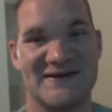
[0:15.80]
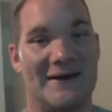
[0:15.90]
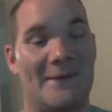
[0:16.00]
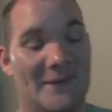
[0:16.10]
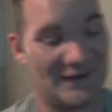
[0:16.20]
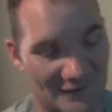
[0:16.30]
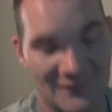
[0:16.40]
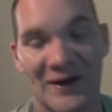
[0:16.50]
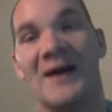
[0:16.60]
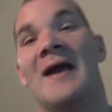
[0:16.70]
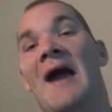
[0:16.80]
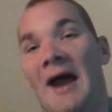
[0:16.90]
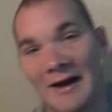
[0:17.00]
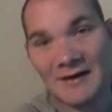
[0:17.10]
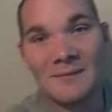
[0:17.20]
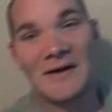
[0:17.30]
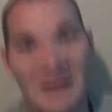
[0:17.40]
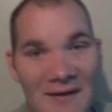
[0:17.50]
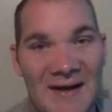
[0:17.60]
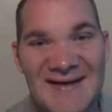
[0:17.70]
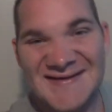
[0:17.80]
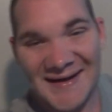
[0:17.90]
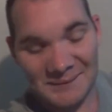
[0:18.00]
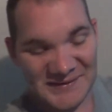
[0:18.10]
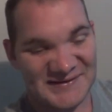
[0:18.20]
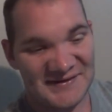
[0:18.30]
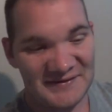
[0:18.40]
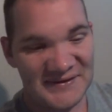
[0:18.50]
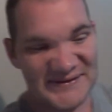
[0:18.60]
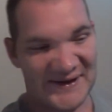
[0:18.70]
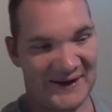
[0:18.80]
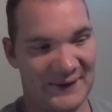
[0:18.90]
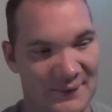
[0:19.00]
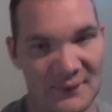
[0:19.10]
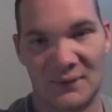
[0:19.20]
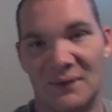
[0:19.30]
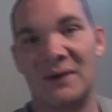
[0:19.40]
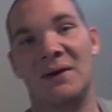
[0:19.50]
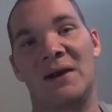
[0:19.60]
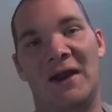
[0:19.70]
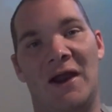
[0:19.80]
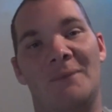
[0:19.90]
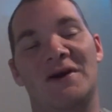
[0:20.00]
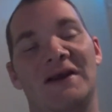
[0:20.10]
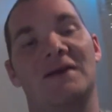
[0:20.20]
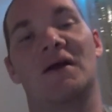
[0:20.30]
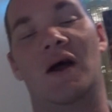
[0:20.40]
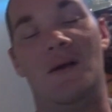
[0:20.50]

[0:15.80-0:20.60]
There we go. Good morning, you guys. Happy Tuesday. Hopefully,